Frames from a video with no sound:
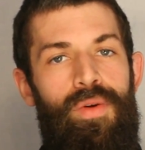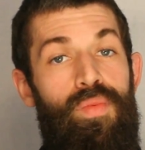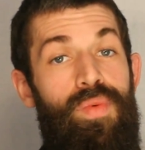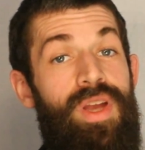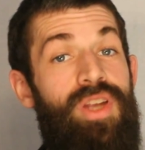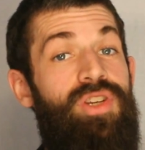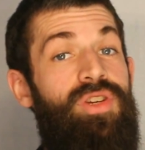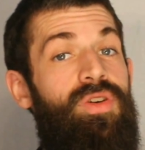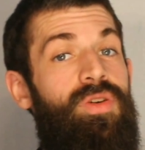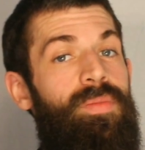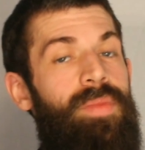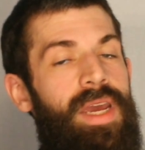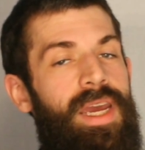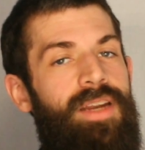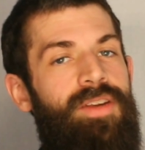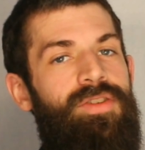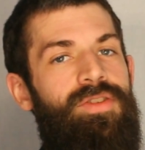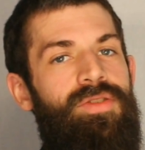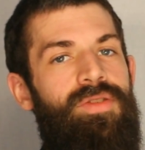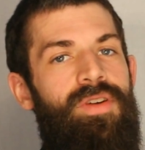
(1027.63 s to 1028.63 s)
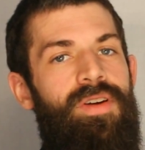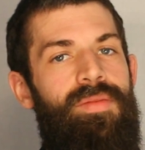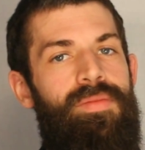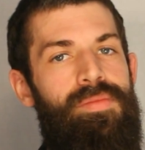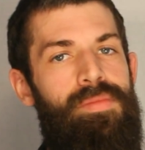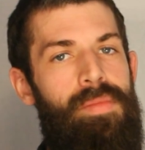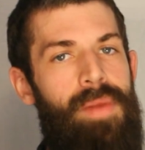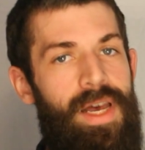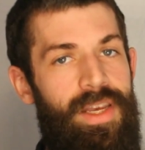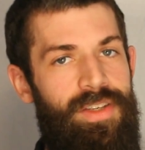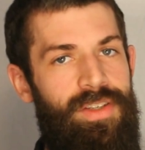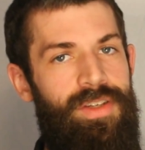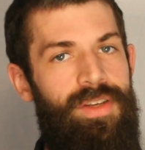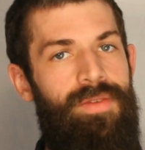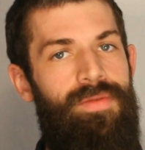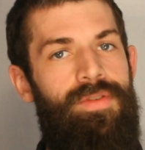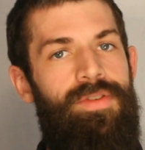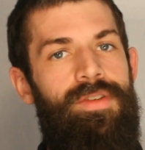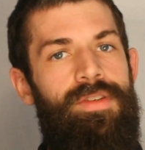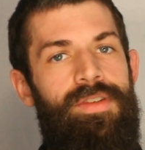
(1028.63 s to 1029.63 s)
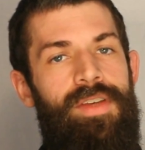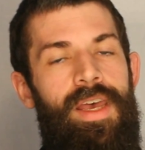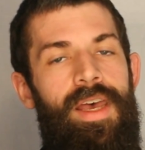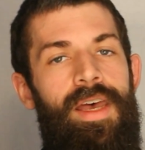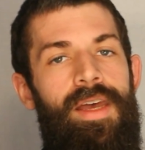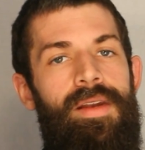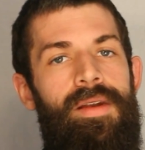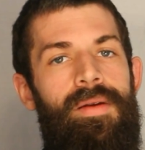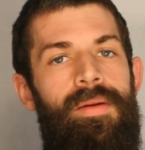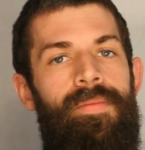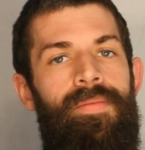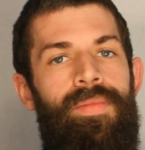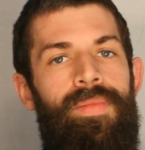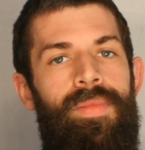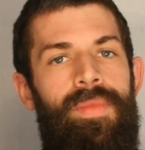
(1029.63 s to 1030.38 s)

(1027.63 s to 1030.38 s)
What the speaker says: original manuscript must have said,